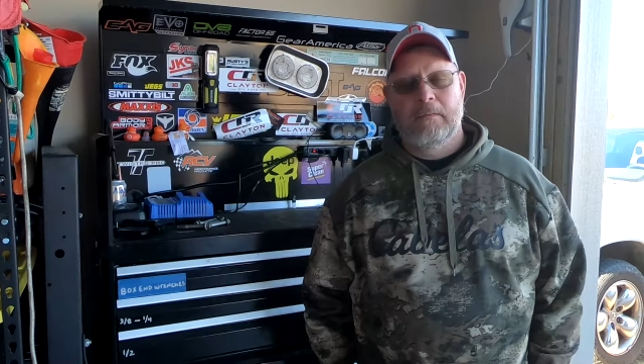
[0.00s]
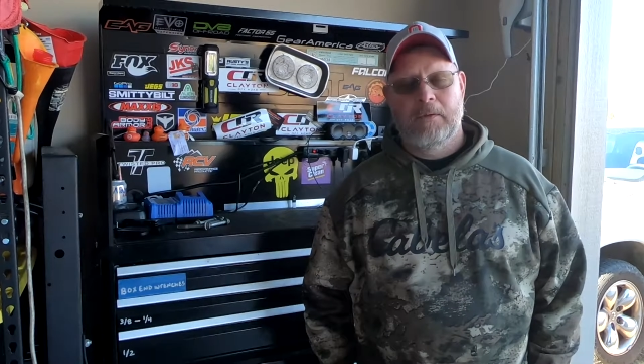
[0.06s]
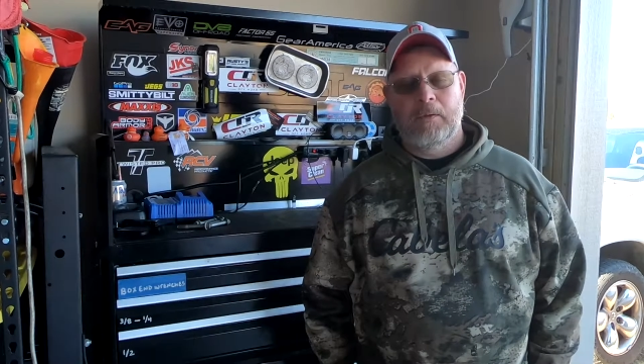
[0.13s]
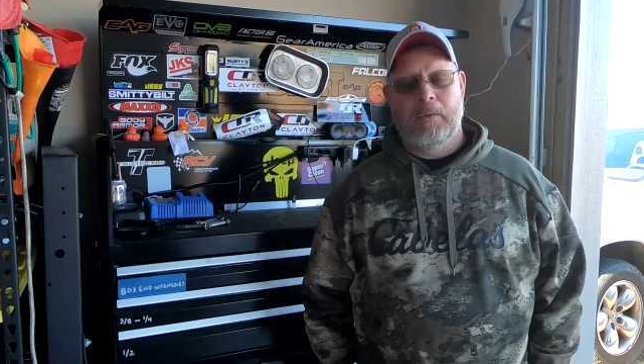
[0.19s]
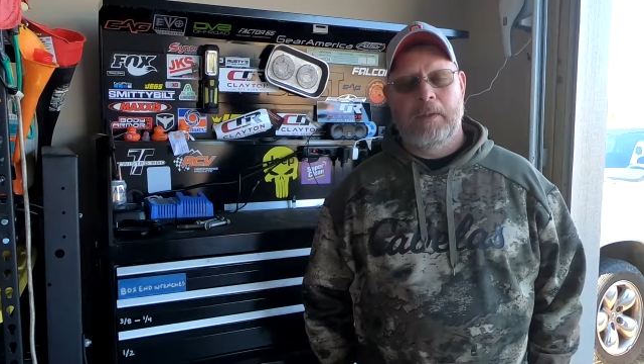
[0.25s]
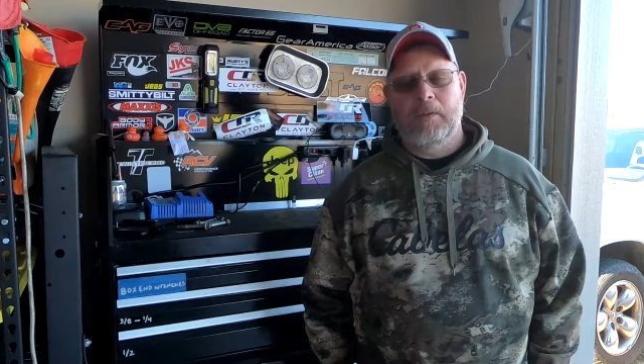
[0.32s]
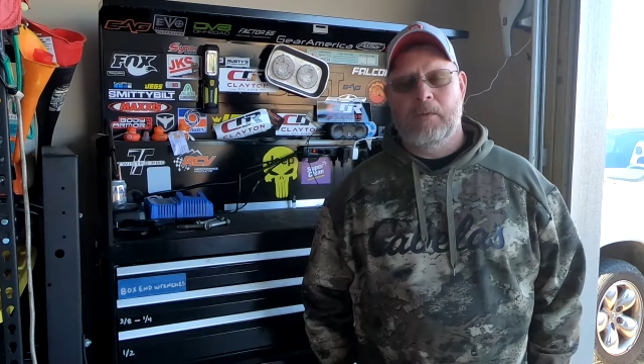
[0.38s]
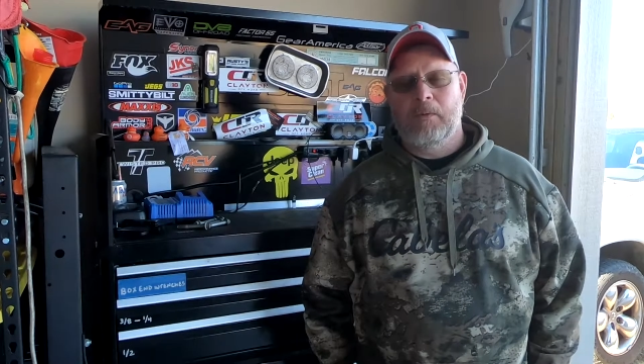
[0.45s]

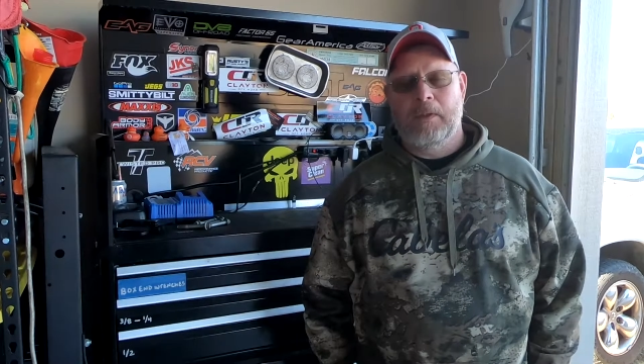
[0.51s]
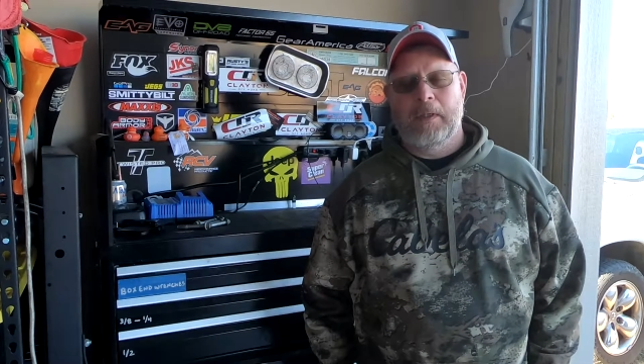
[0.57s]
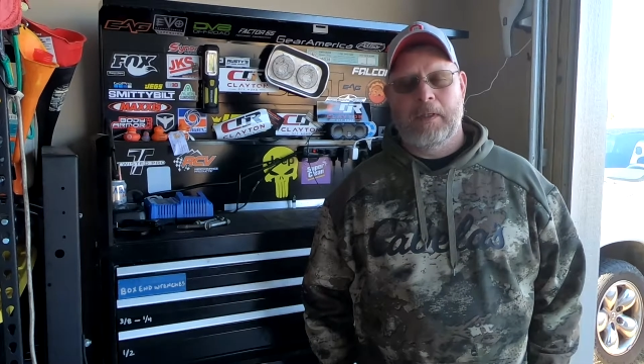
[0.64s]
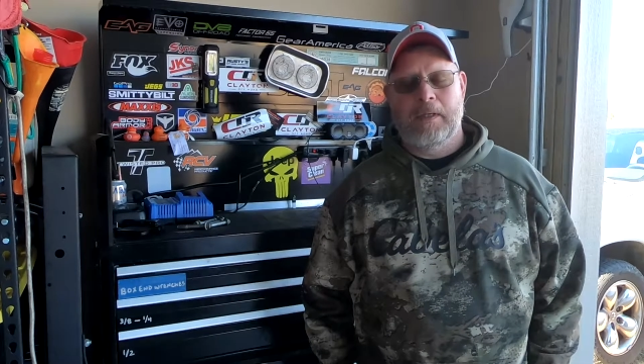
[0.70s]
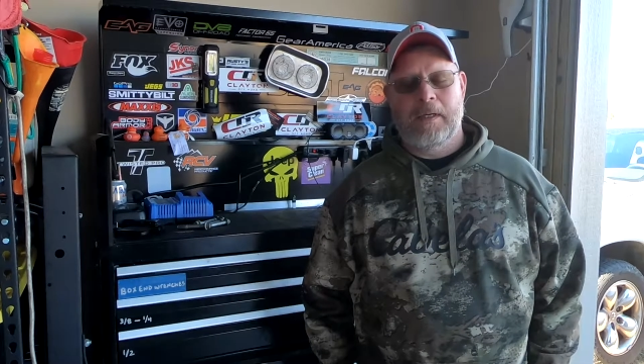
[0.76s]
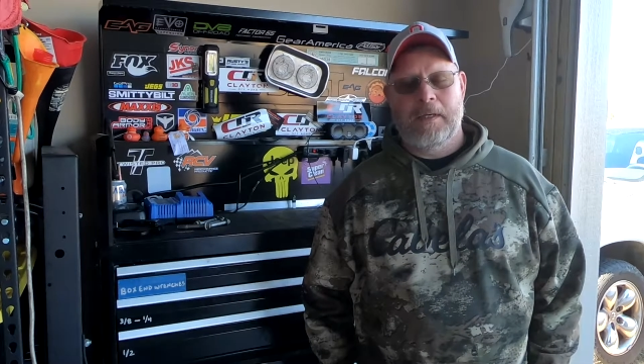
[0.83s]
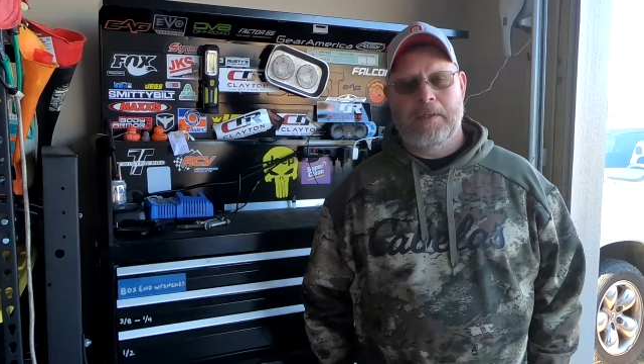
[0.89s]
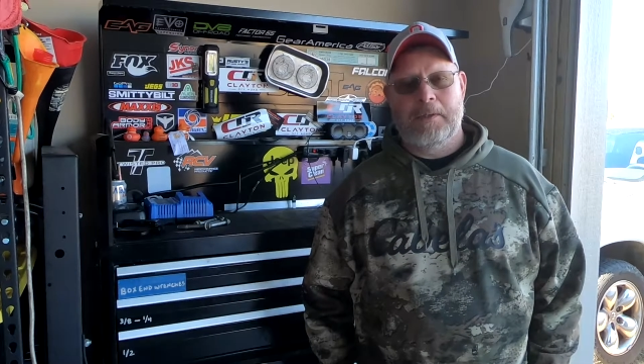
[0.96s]

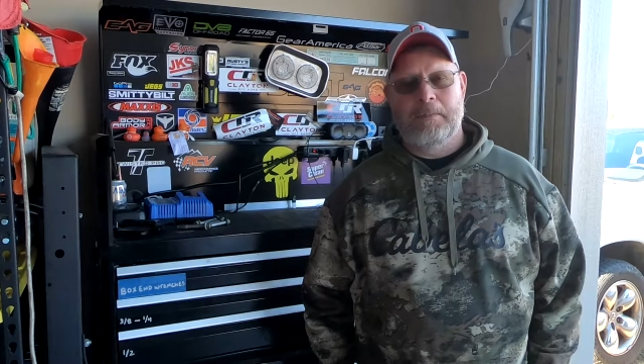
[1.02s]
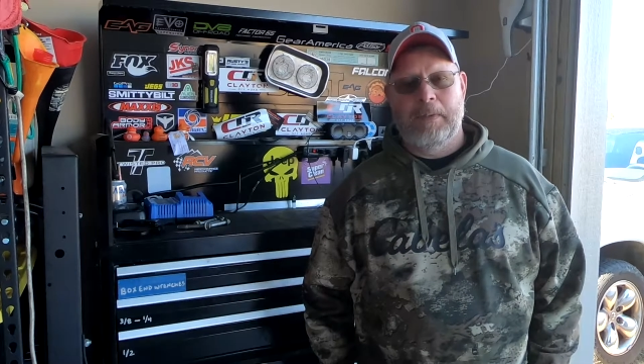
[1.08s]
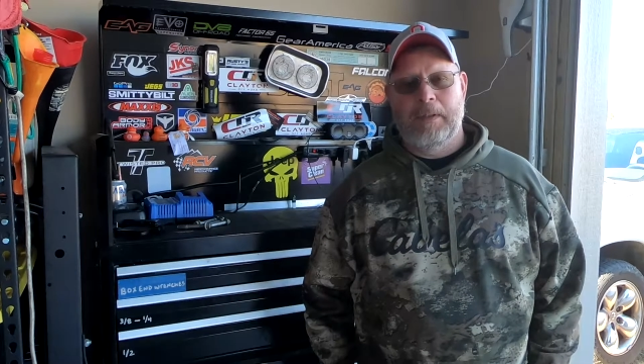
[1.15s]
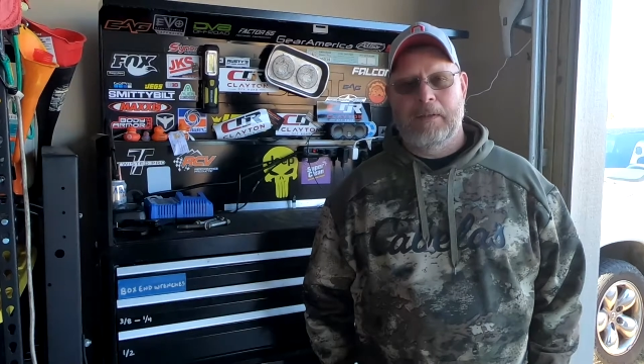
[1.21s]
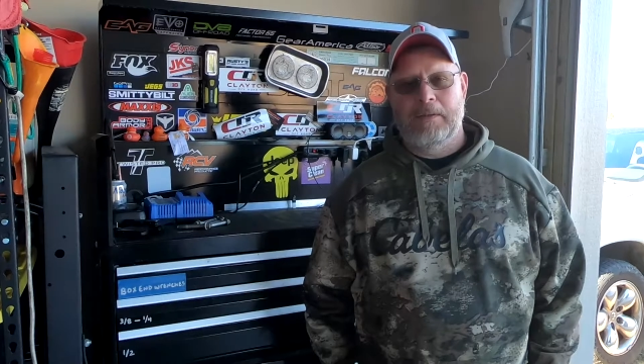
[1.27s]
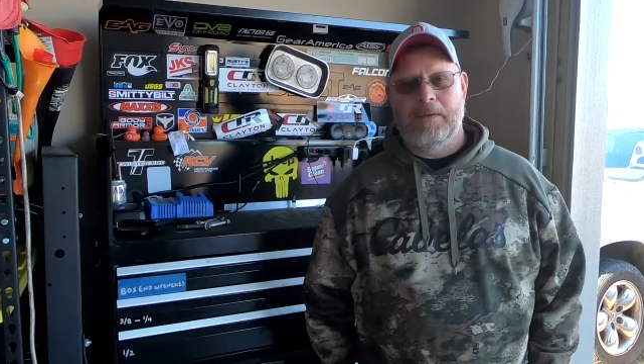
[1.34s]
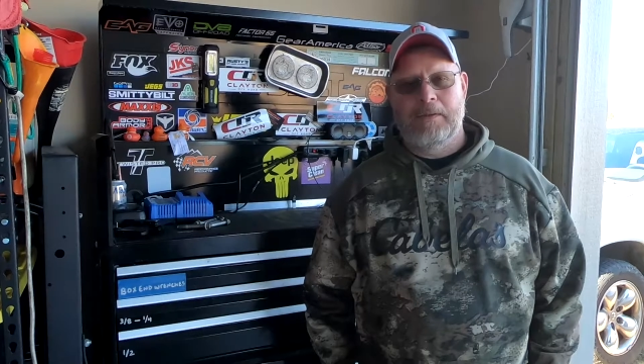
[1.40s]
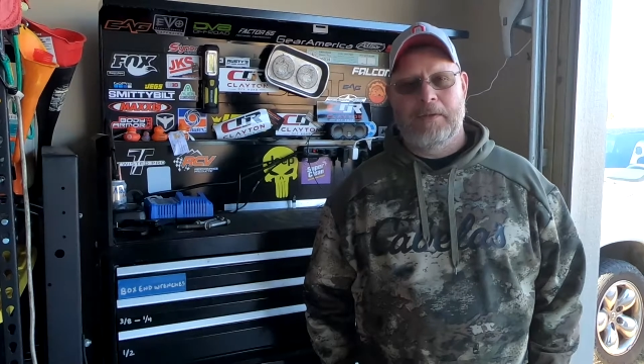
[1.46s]
2020 has
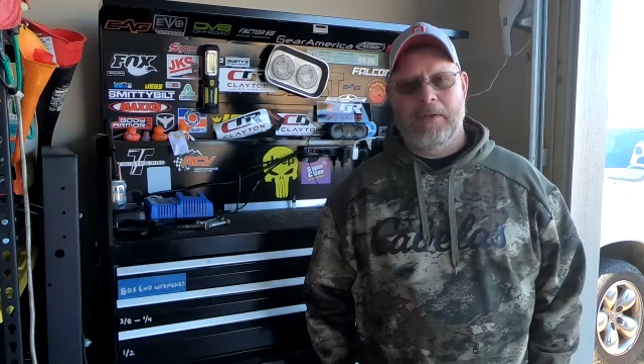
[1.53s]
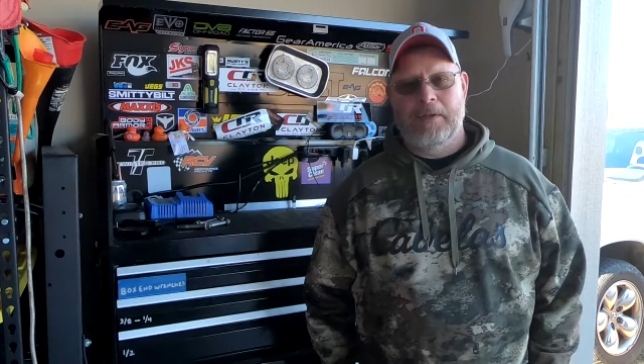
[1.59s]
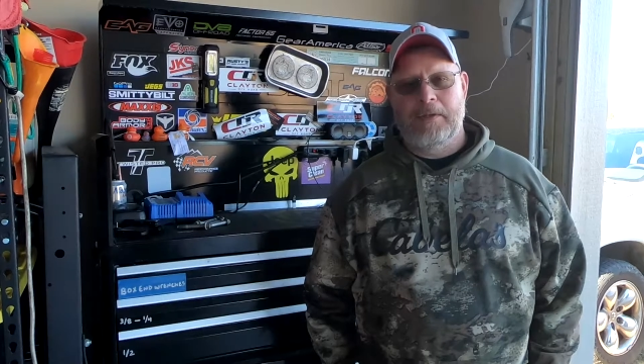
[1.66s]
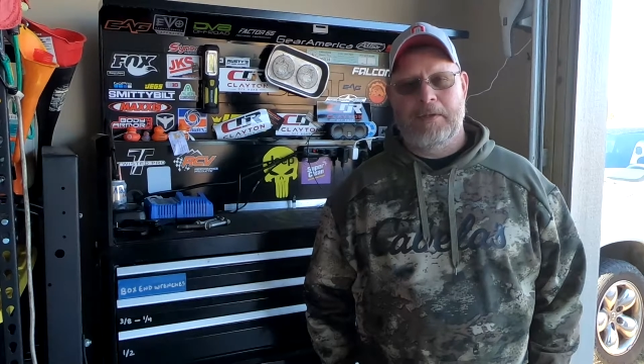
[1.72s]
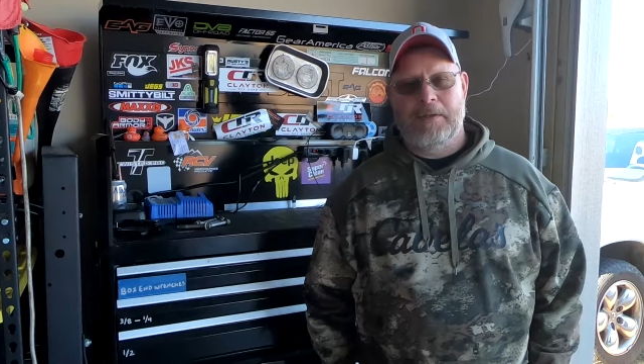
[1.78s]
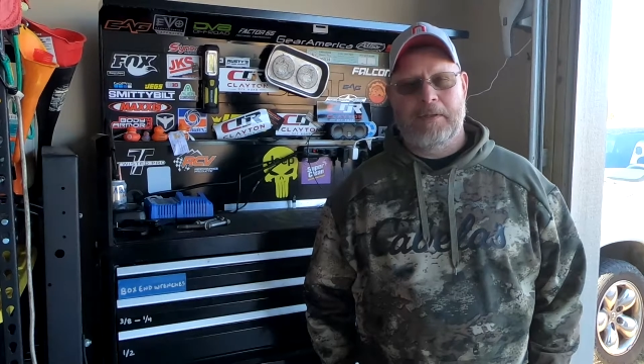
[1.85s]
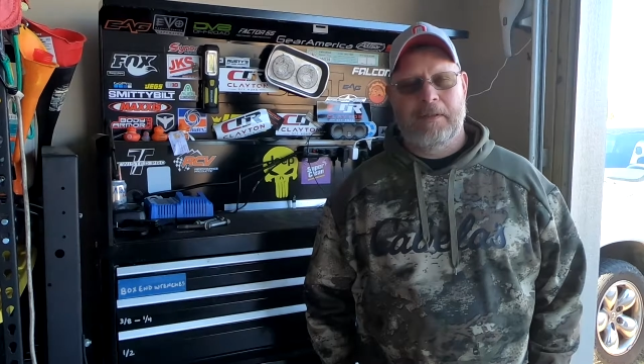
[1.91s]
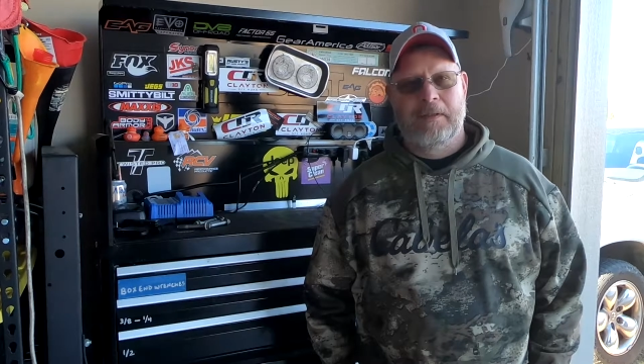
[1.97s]
been
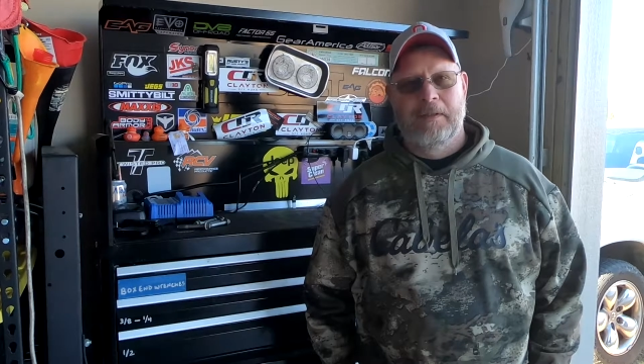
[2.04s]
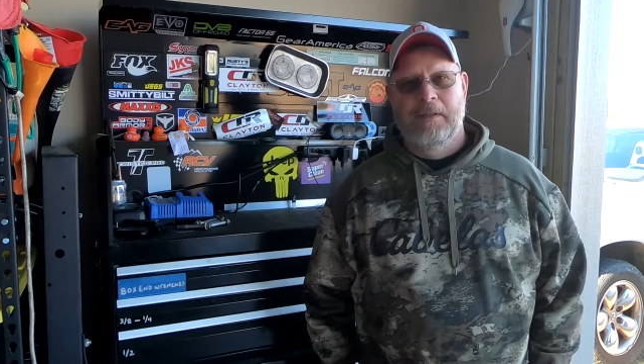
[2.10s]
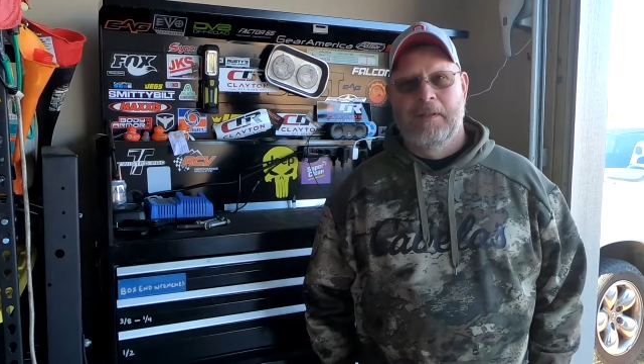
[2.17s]
just